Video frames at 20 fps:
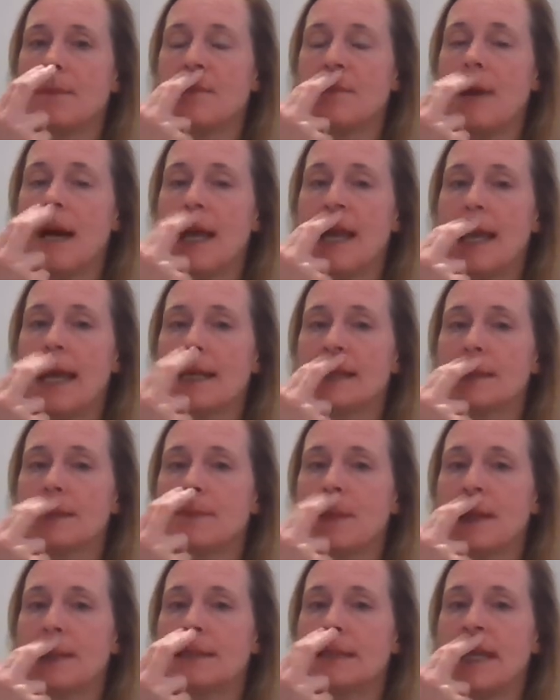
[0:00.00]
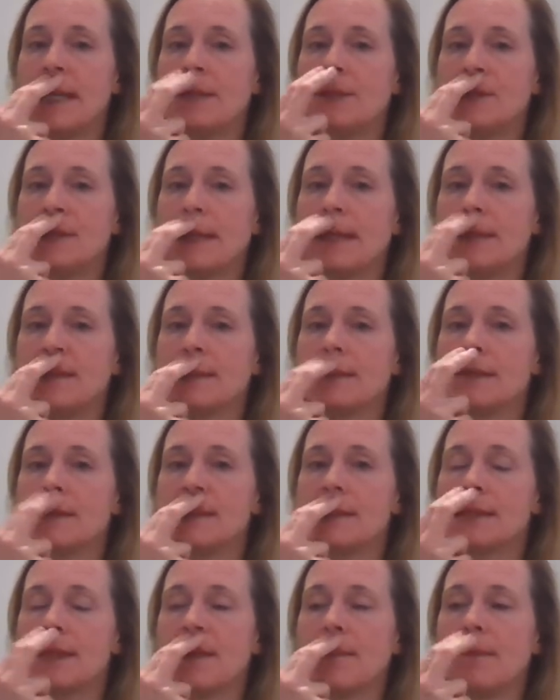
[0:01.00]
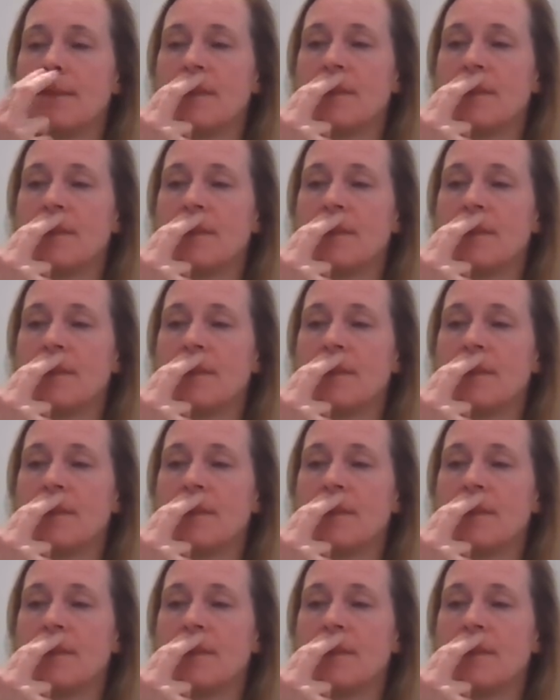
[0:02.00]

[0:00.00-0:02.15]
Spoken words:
my expectations